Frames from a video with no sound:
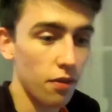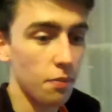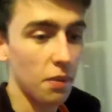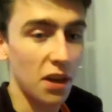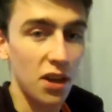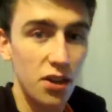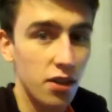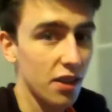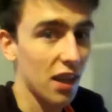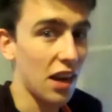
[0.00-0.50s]

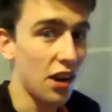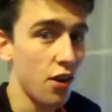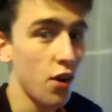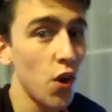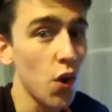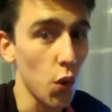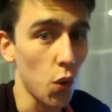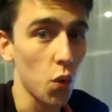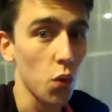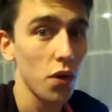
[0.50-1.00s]
because they're
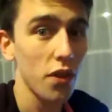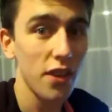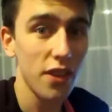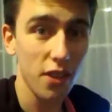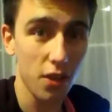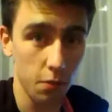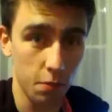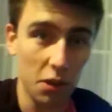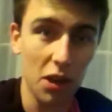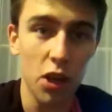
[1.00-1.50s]
new,
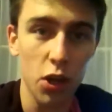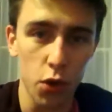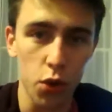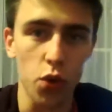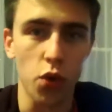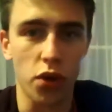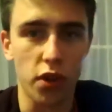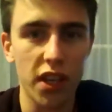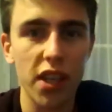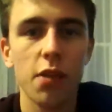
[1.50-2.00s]
this has been used,